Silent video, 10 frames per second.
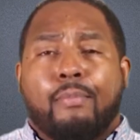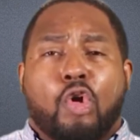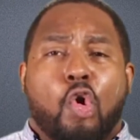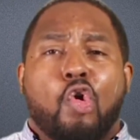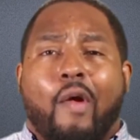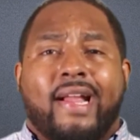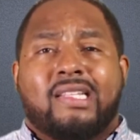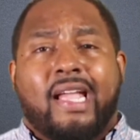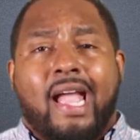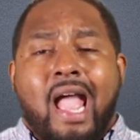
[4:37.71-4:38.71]
I'm cool
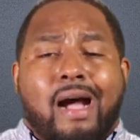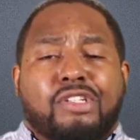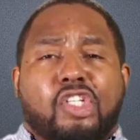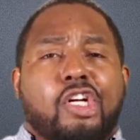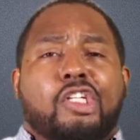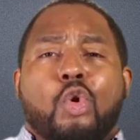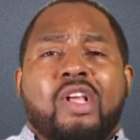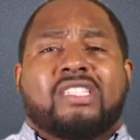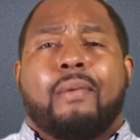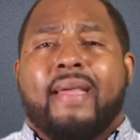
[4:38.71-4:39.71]
right there. I'm just gonna do
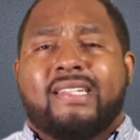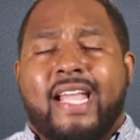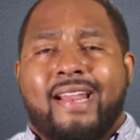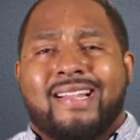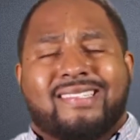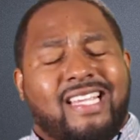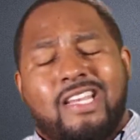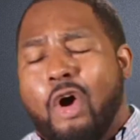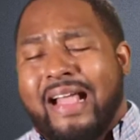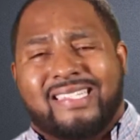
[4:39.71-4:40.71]
this and maintain the C.
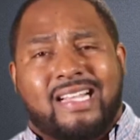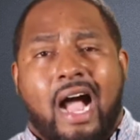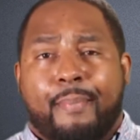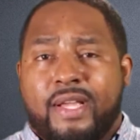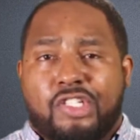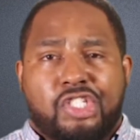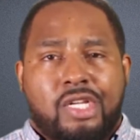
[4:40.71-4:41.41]
No, that's garbage.